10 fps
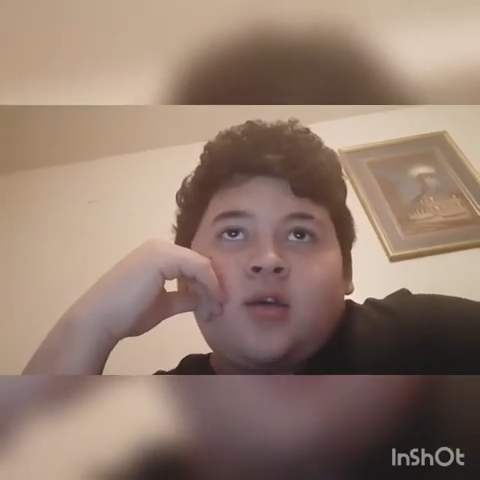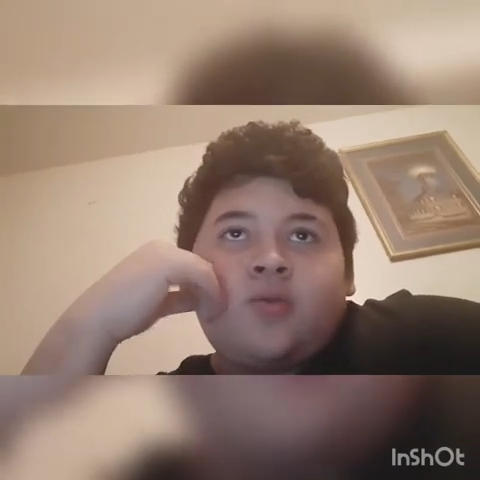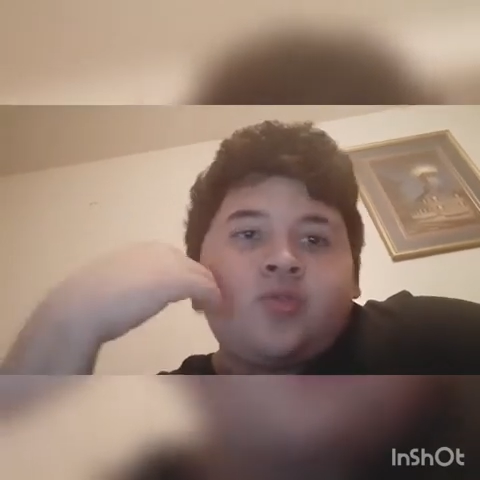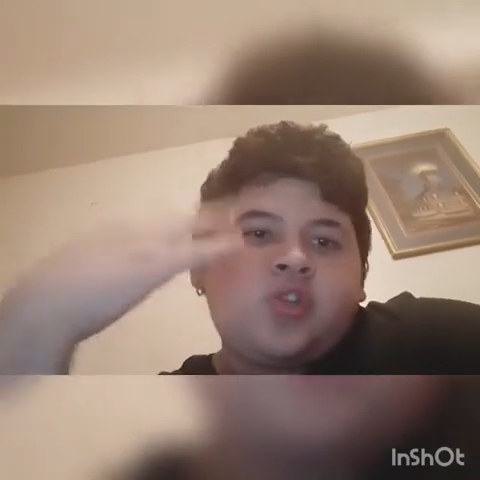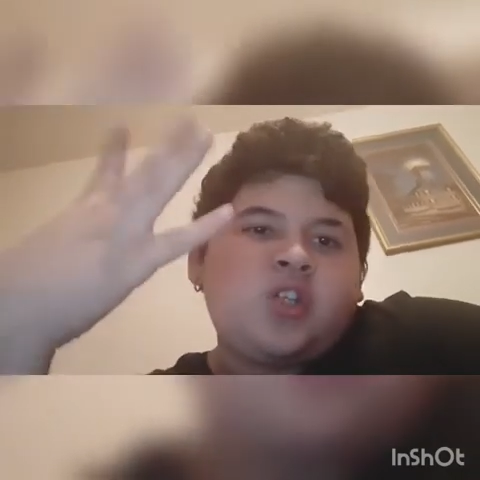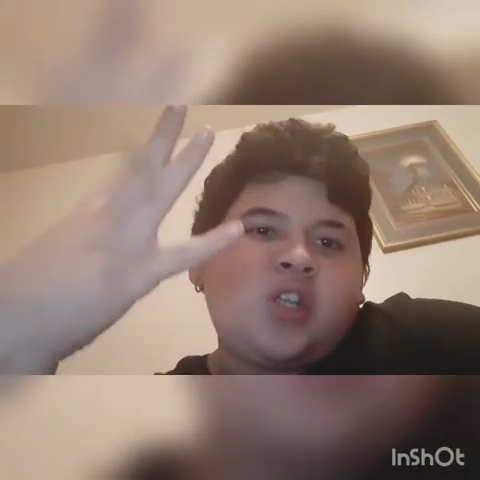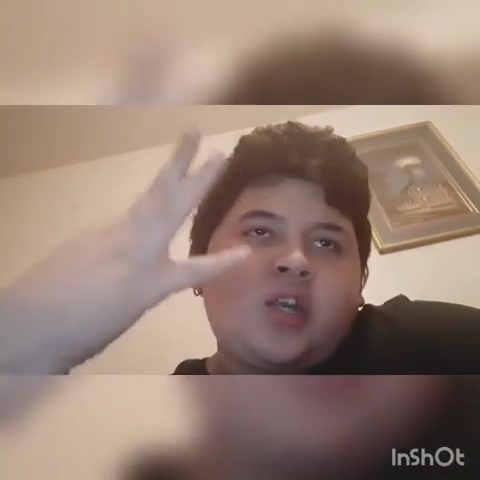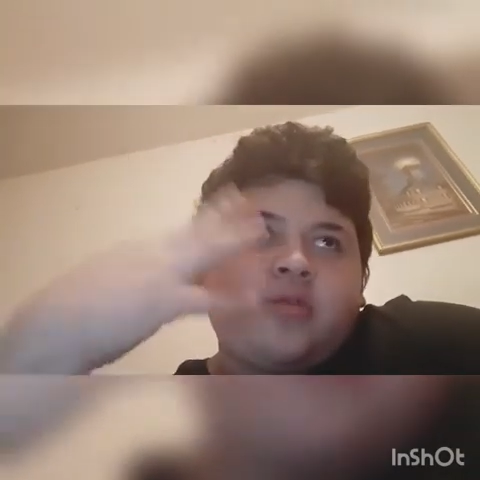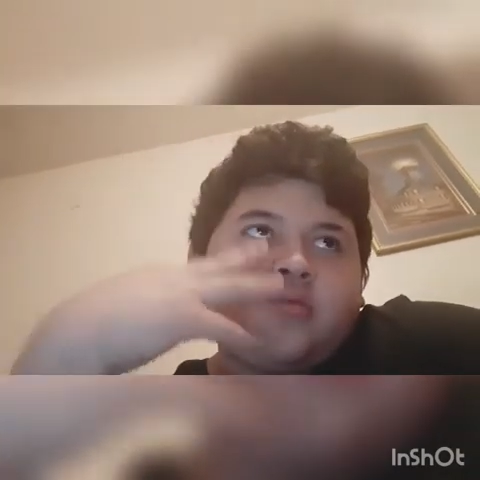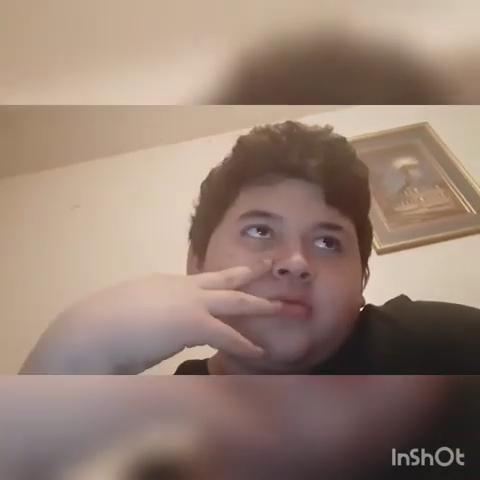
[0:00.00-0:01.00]
it was just
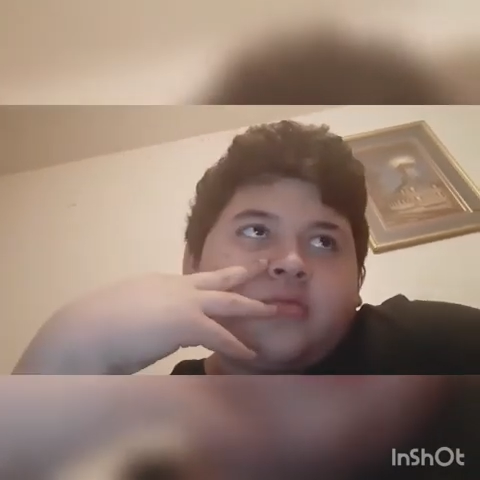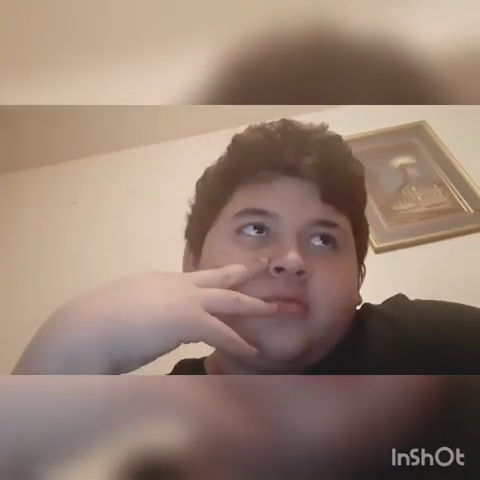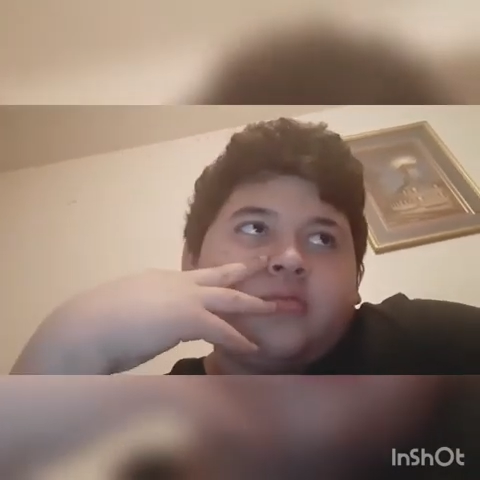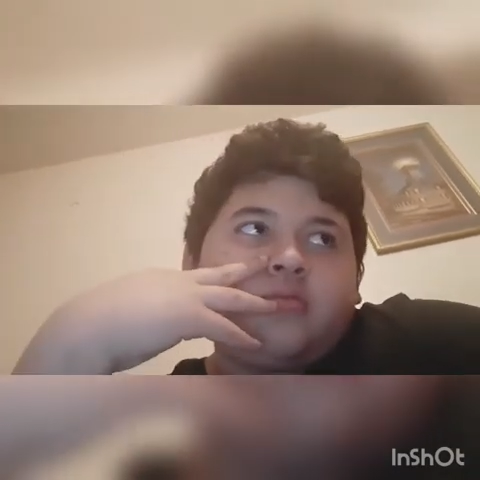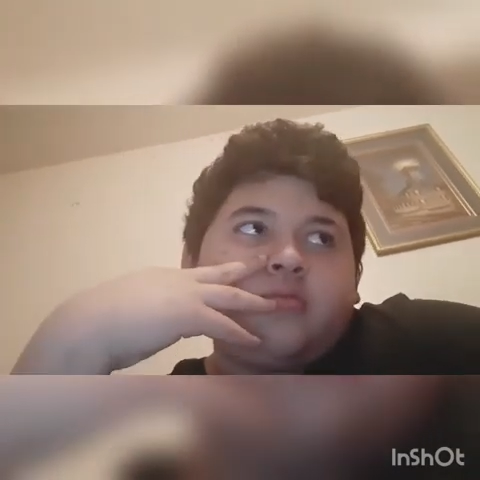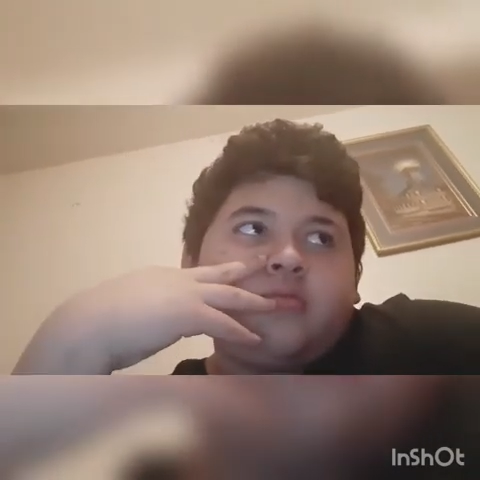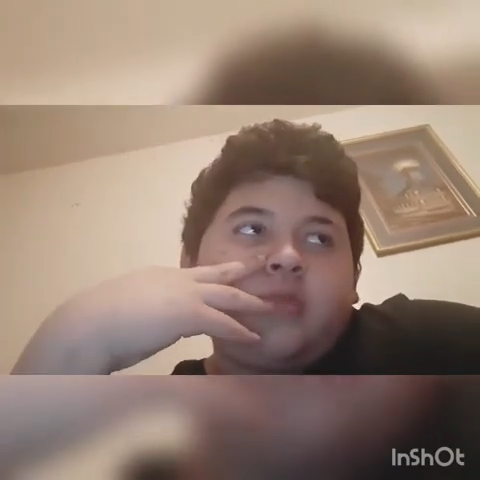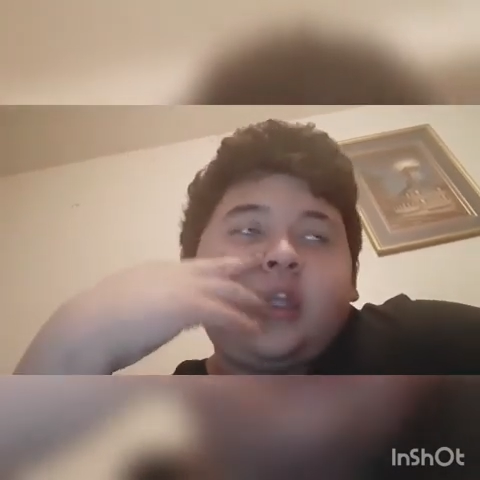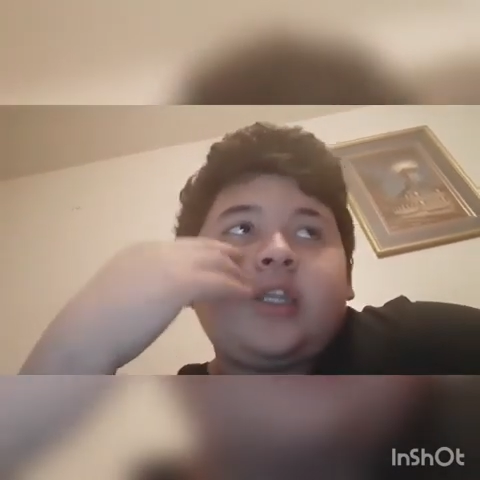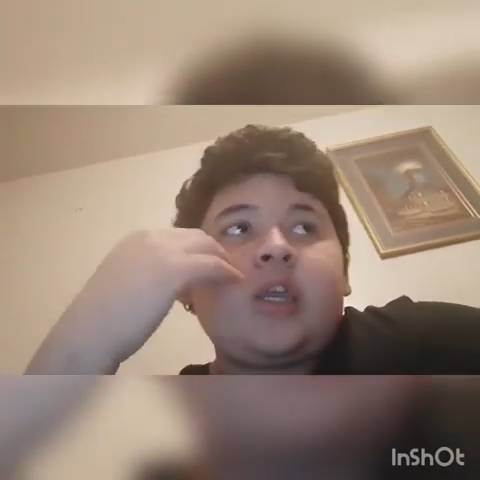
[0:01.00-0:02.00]
like,
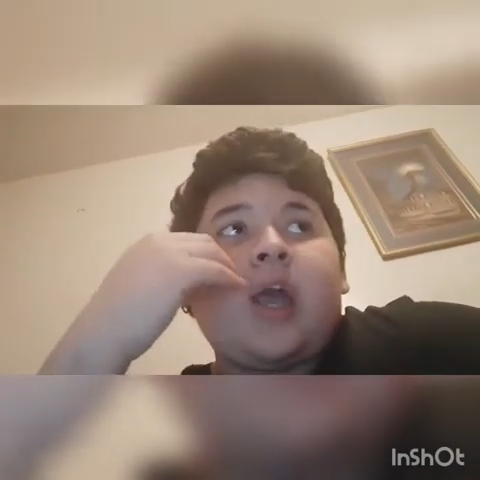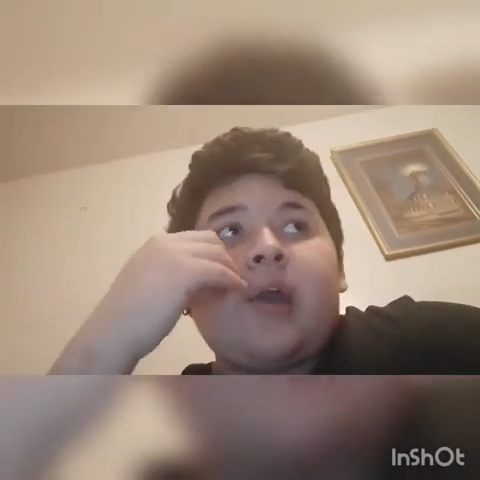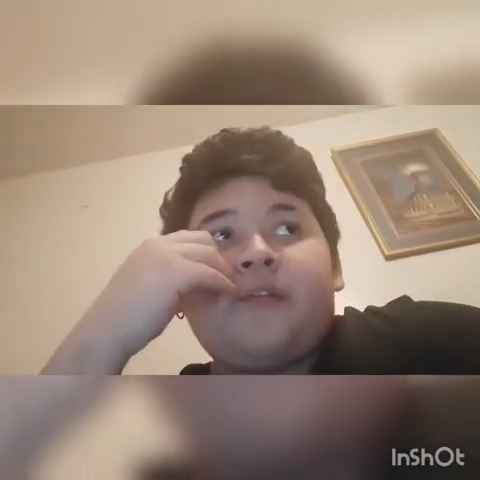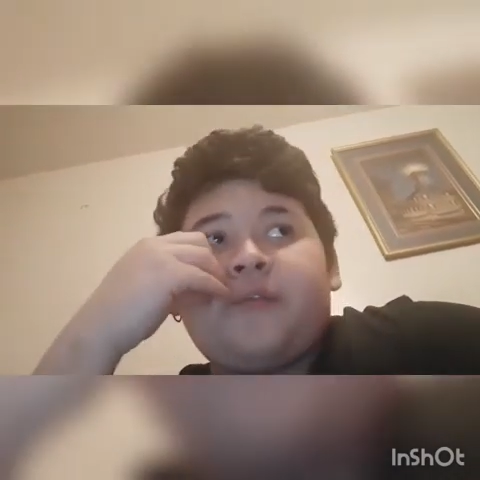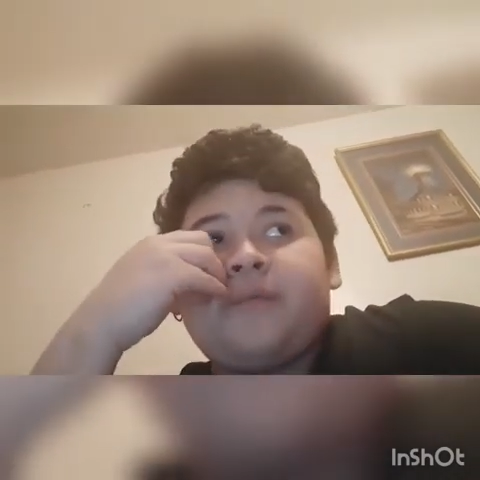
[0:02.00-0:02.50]
I think I have